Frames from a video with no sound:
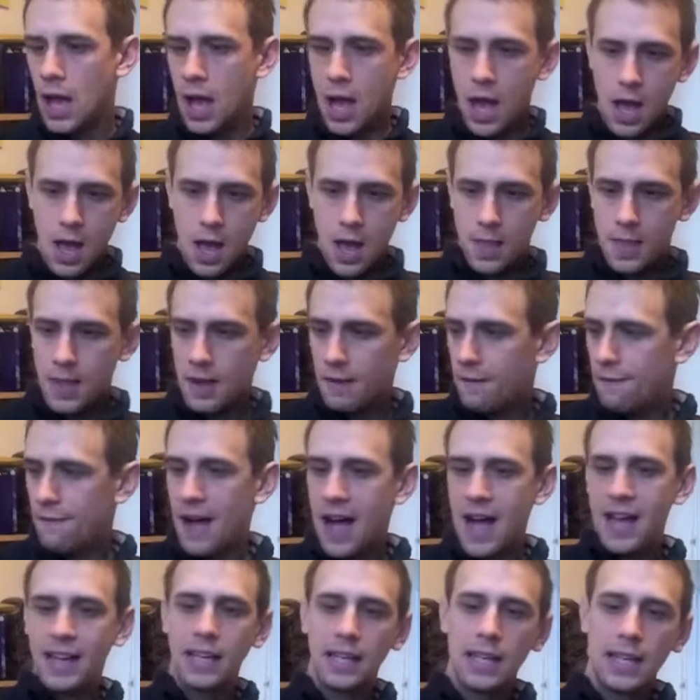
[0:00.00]
And then
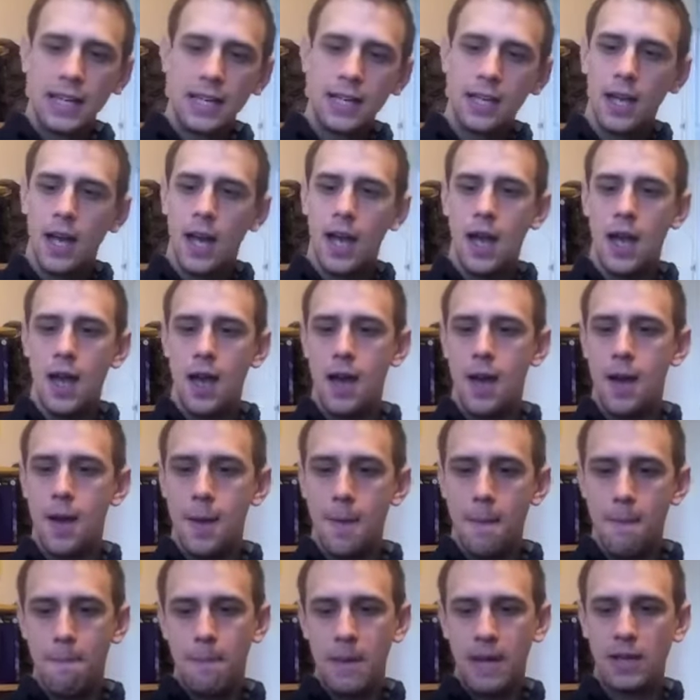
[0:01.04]
finally
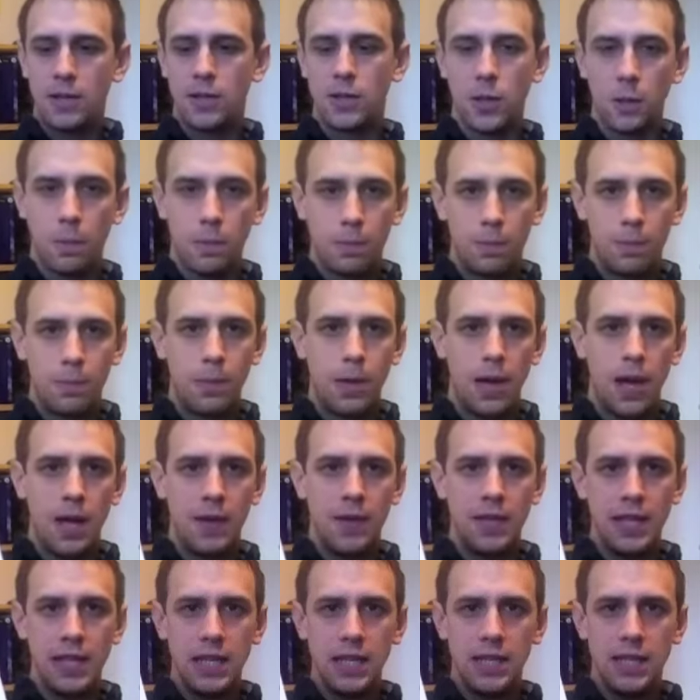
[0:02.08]
picked up
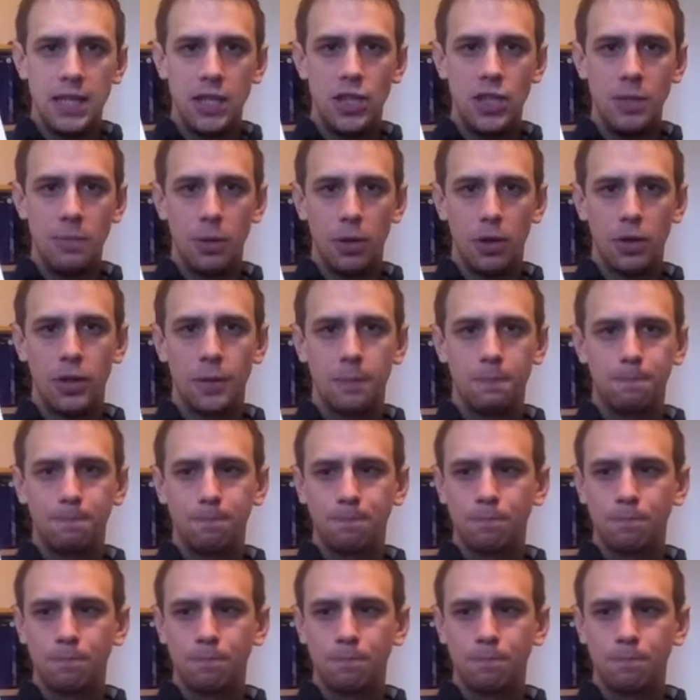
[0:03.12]
the digibook